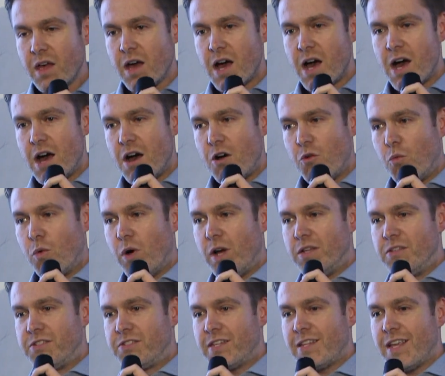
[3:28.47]

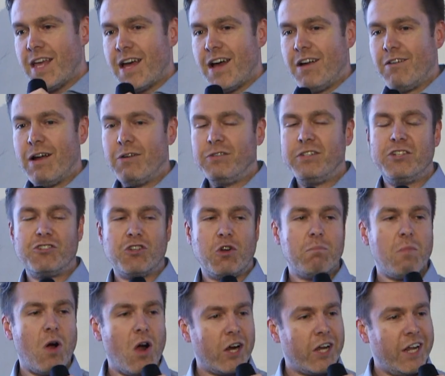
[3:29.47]
was around digital
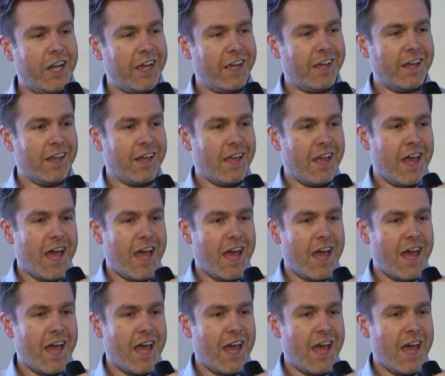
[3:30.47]
marketing,